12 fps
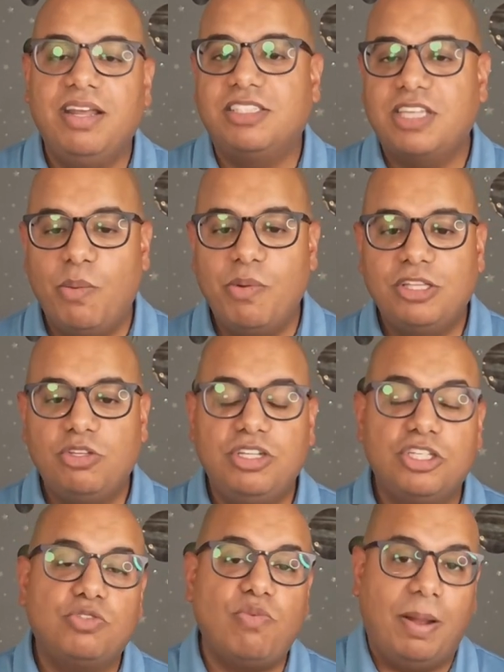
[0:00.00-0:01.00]
It's going to
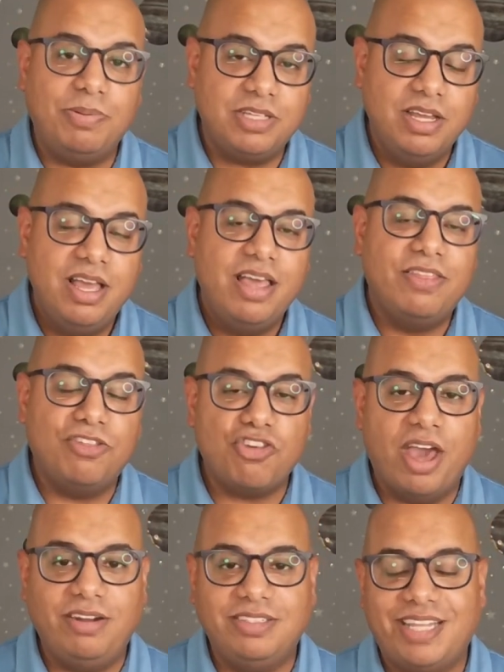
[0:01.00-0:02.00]
disrupt the
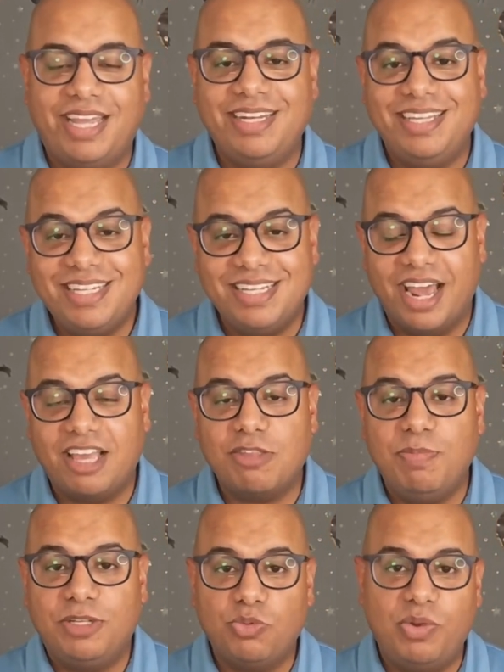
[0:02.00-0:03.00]
channel state index
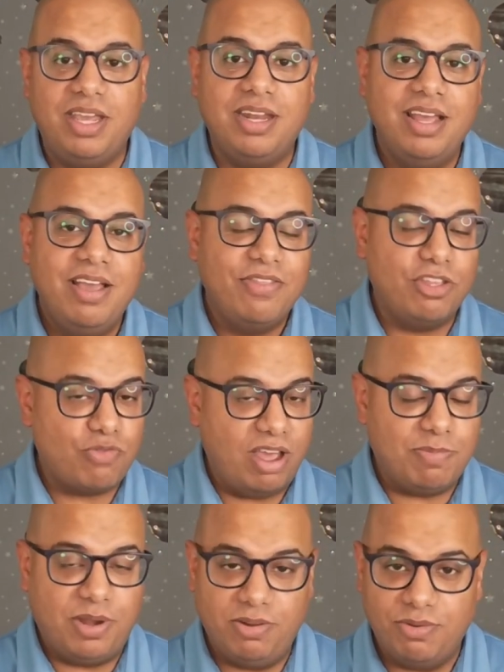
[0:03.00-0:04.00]
between the
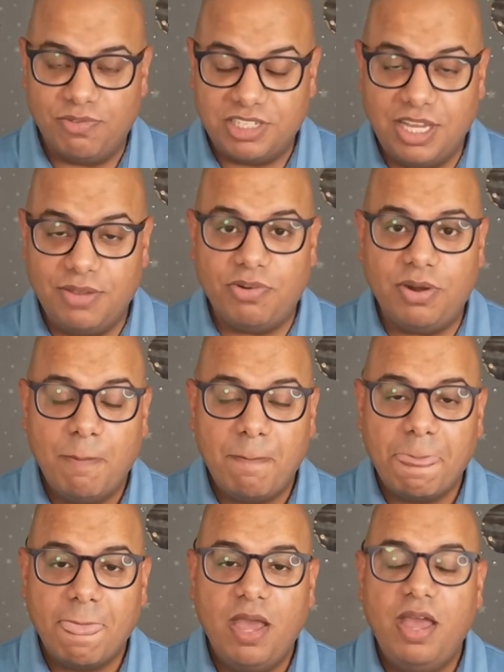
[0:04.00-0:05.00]
transmitter and the receiver.
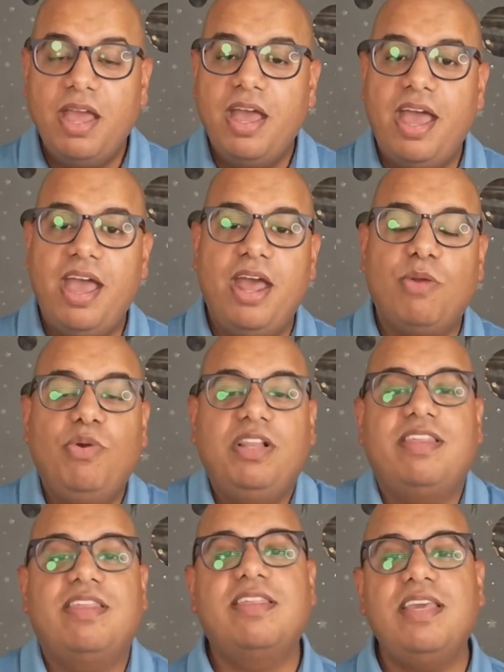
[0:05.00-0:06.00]
And we'll
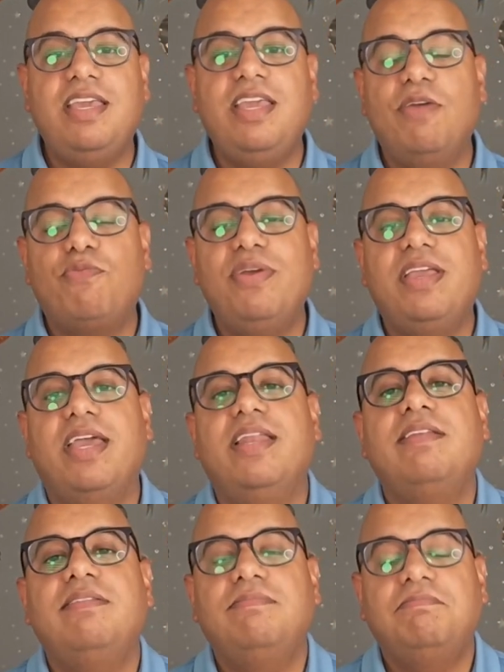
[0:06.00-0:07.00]
see if we
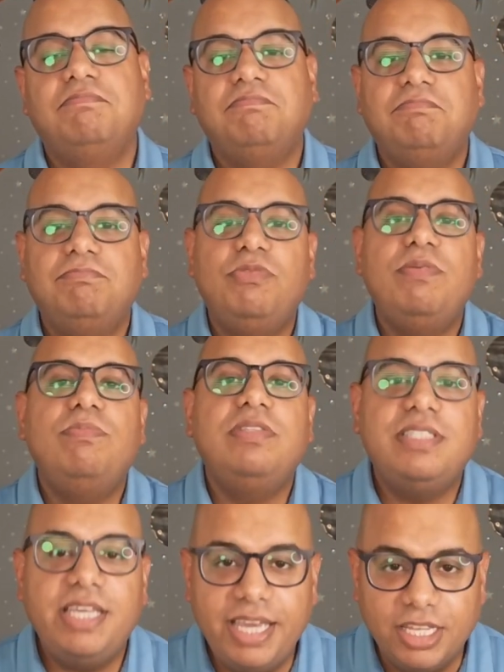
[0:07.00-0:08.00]
can
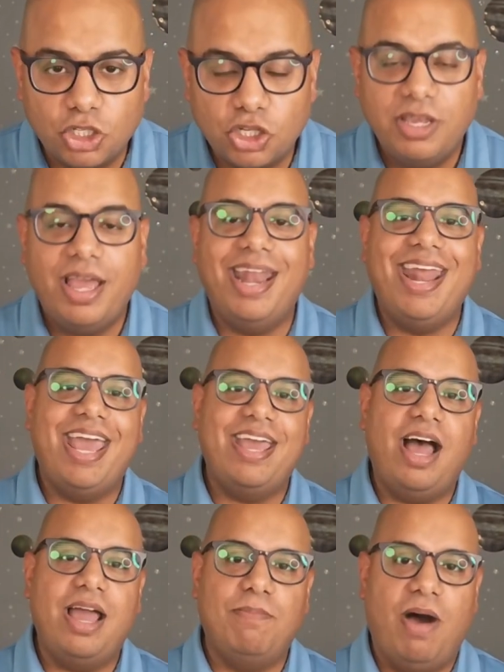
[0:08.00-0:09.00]
teach an
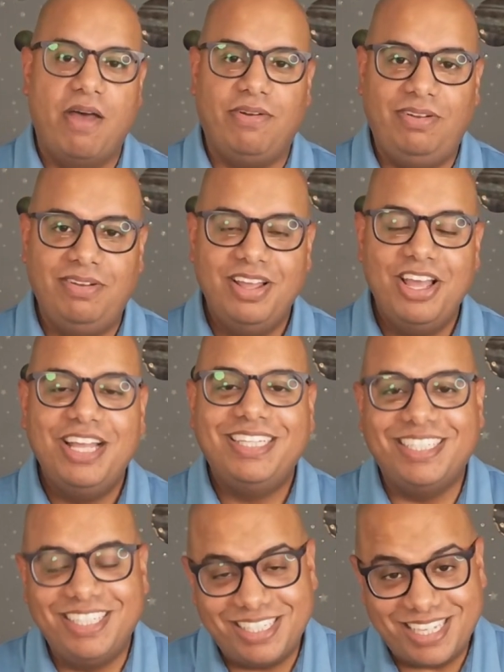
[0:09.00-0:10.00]
AI model
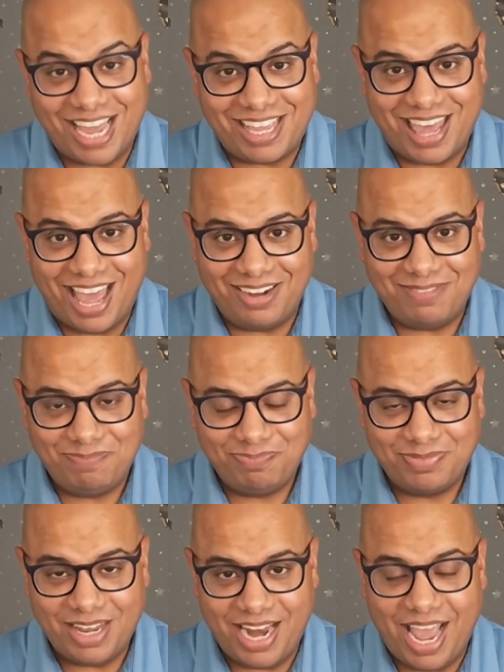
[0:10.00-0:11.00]
to detect that
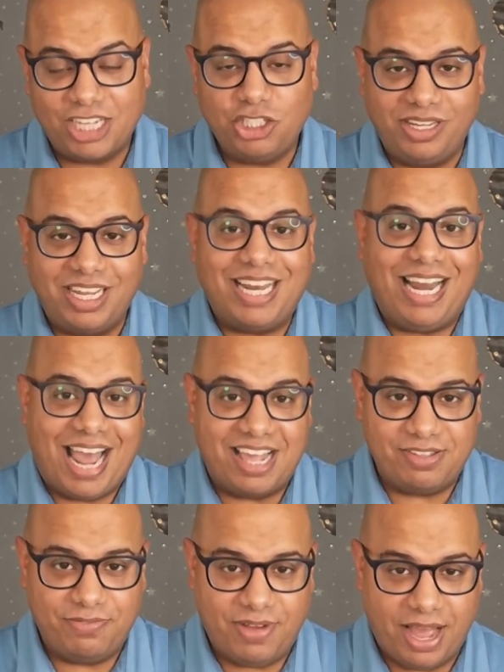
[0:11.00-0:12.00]
and actually
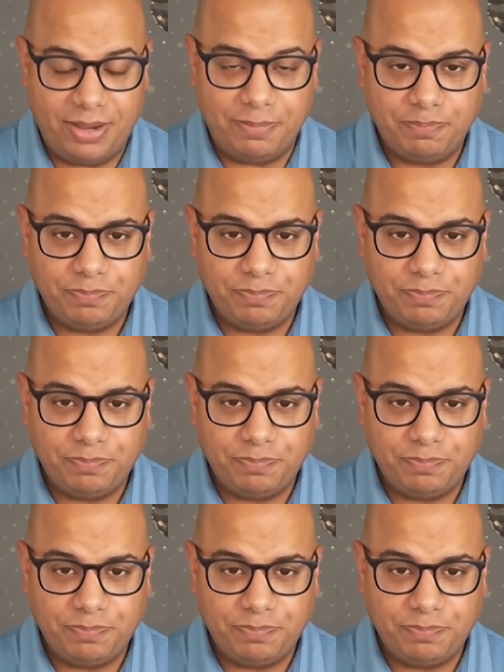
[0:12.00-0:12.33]
classify it.